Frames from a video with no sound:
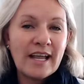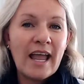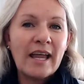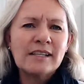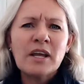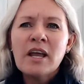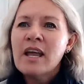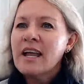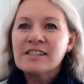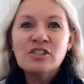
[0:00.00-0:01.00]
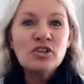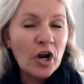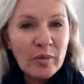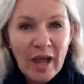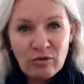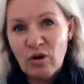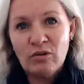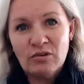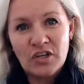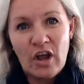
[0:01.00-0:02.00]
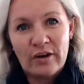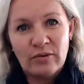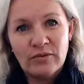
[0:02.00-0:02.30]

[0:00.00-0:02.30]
And it's not about role or title.